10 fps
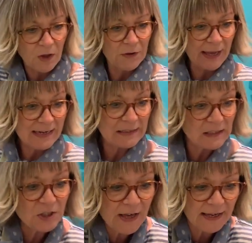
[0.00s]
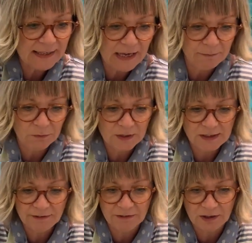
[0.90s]
Okay, let's do that again, but with a
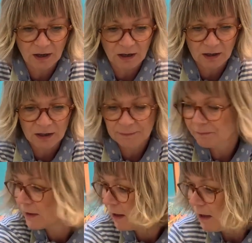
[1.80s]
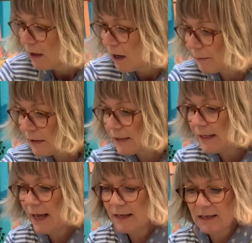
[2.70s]
different colour. I'm going to
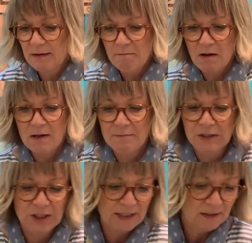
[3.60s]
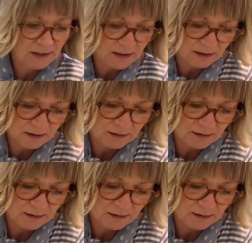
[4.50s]
take my magenta